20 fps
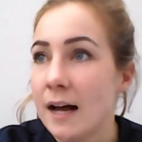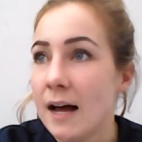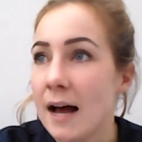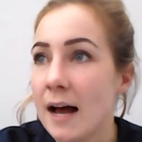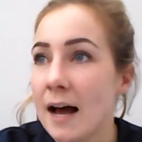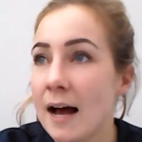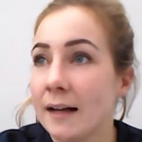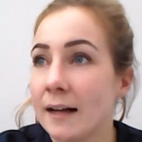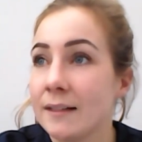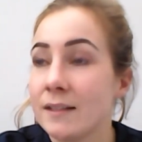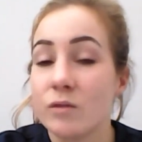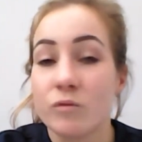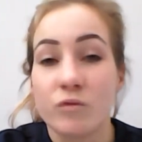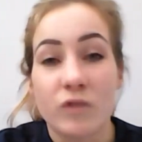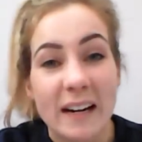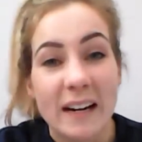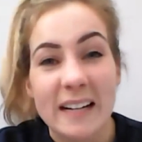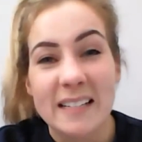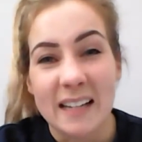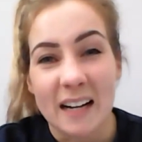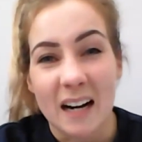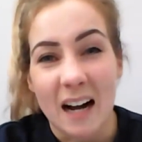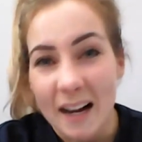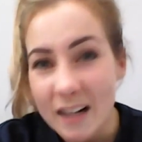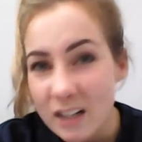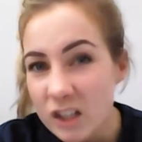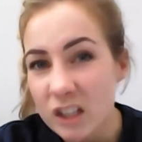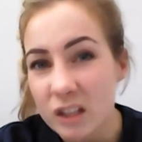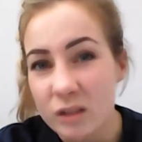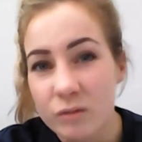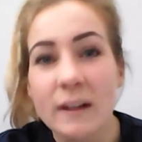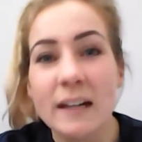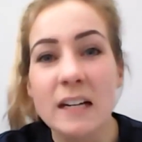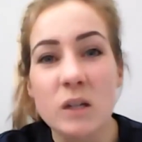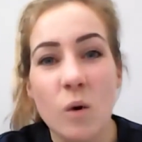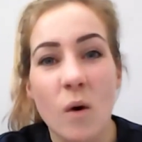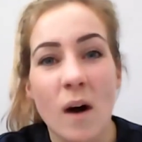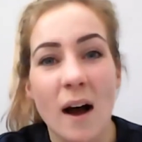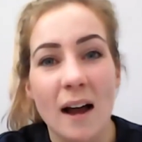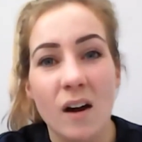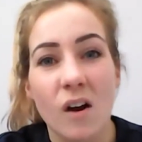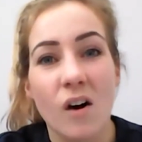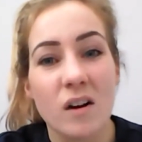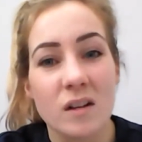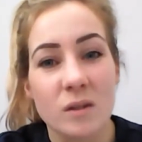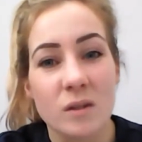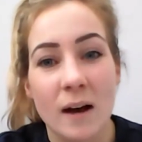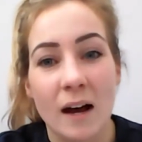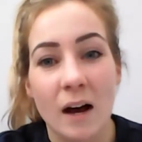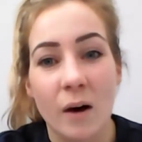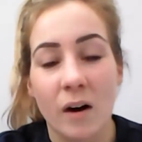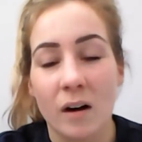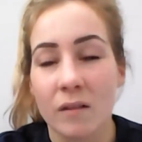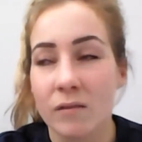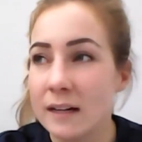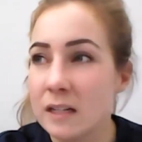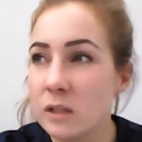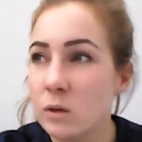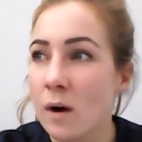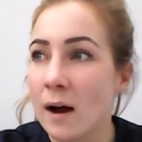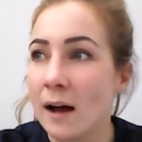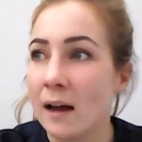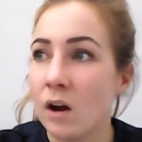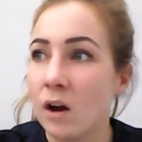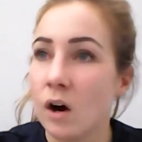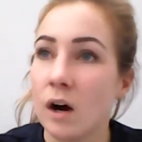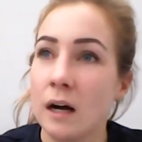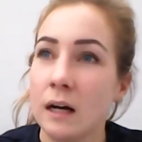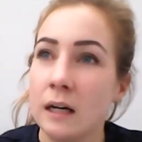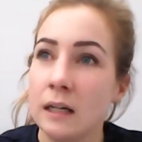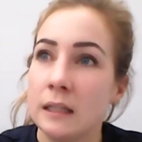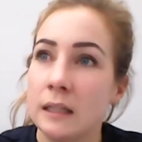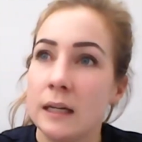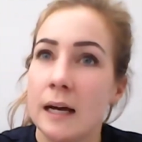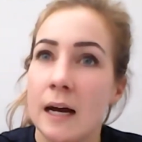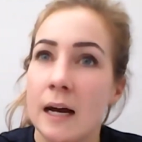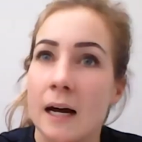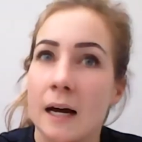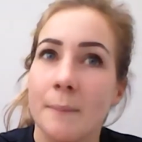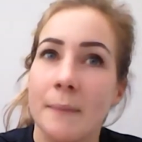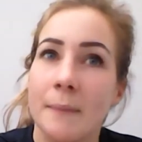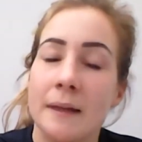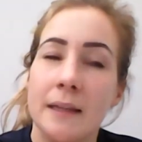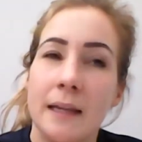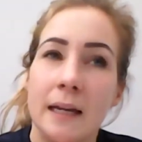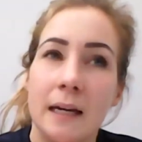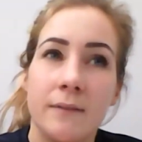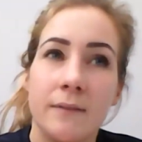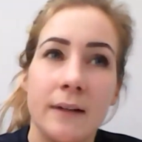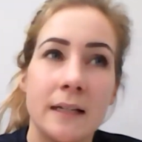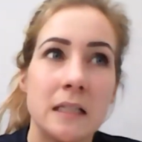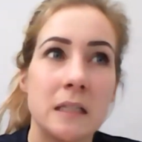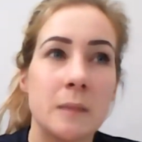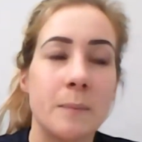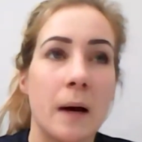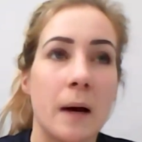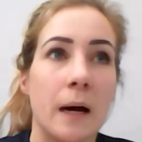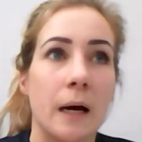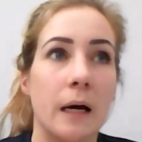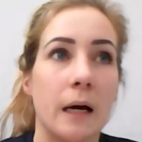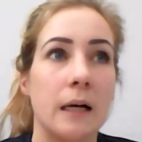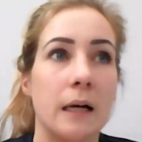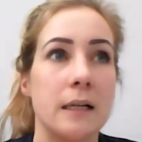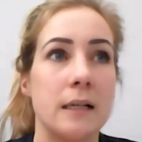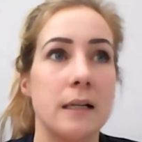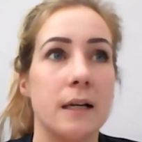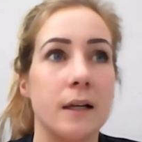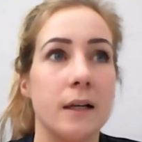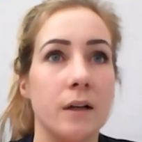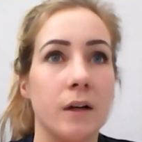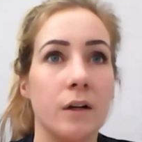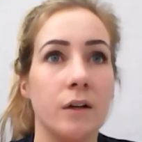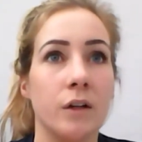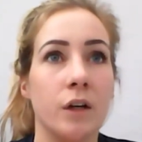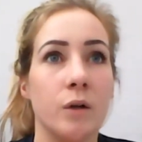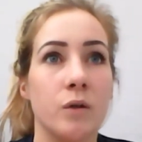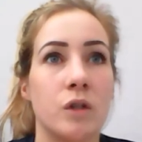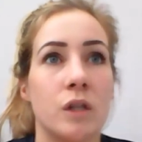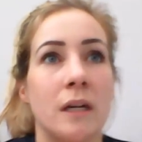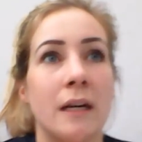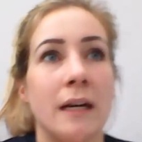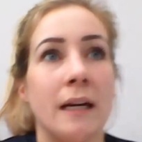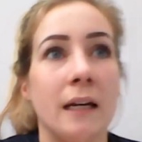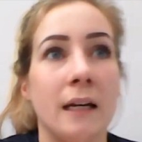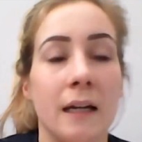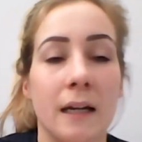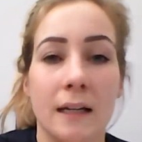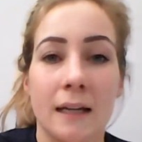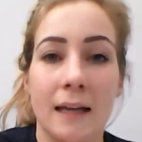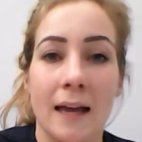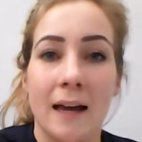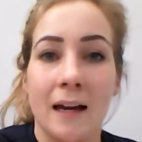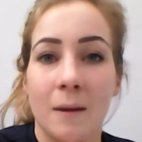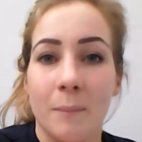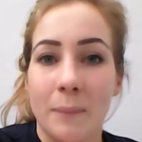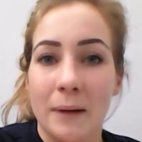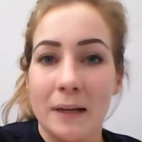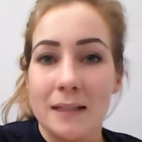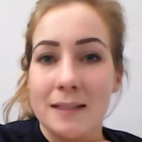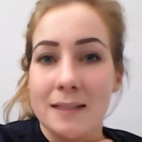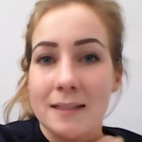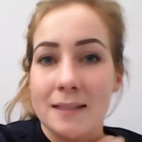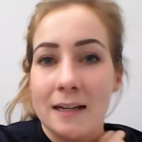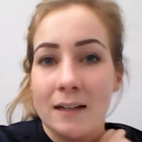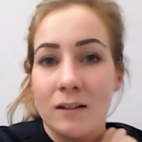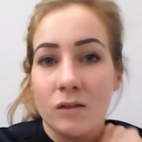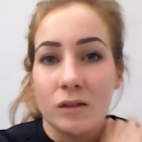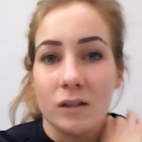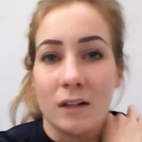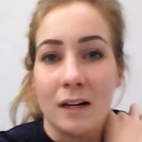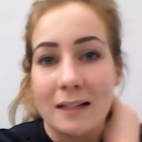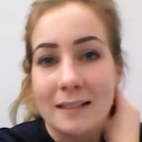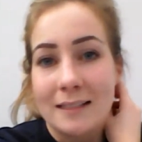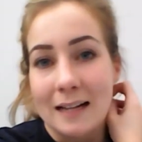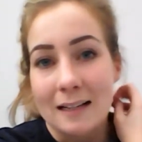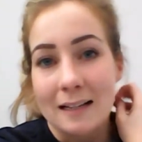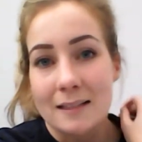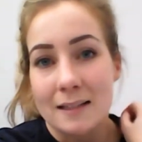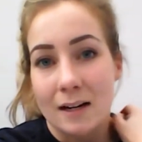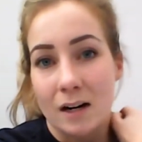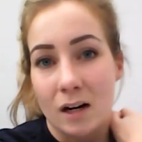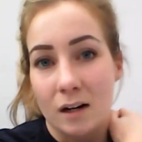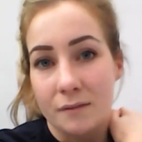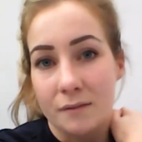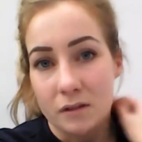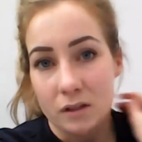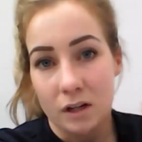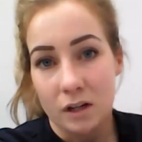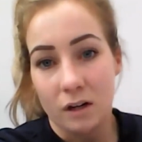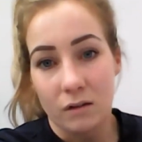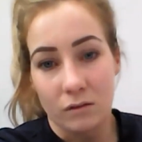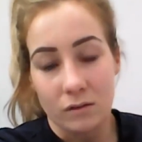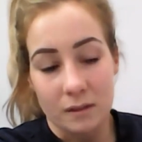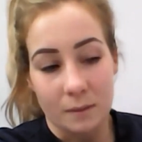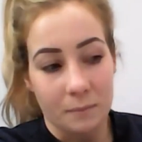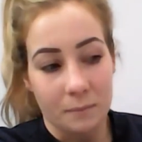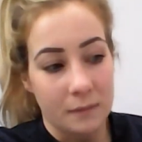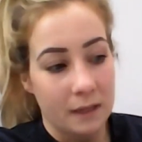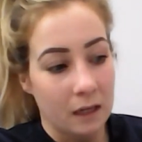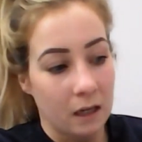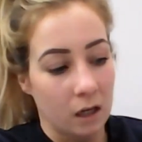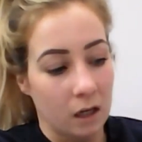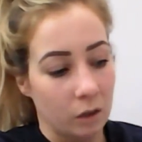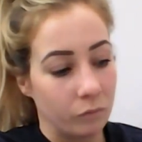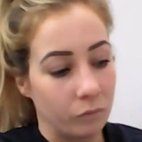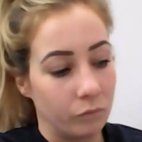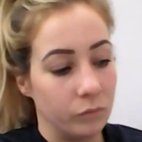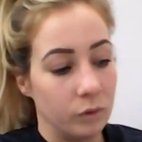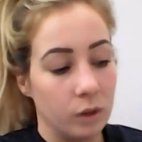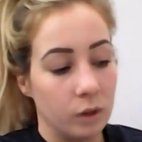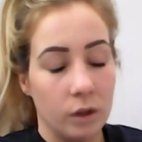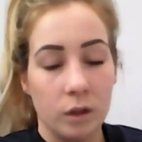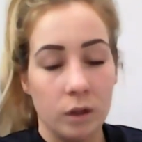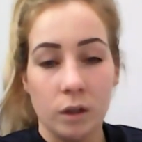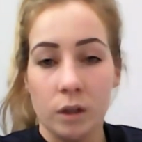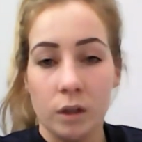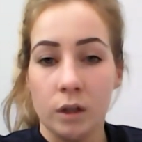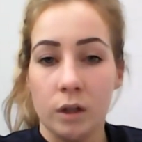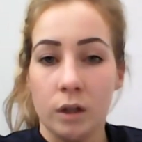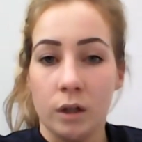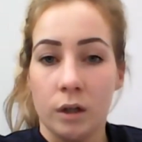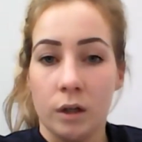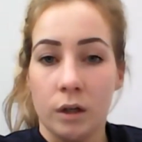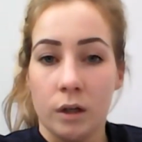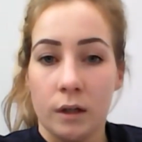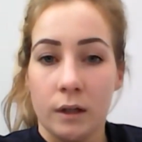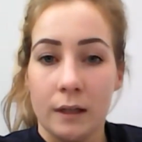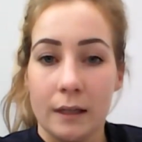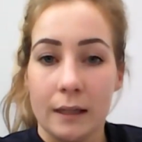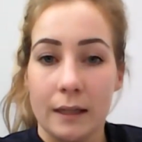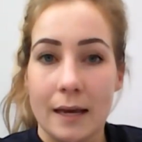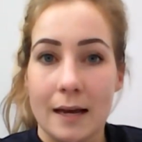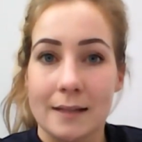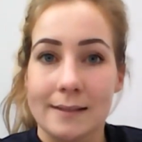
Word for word: and reading. I actually read quite a lot as well. I read quite a lot um, in the evenings, but usually getting a big stint on like a Saturday afternoon or something, I can get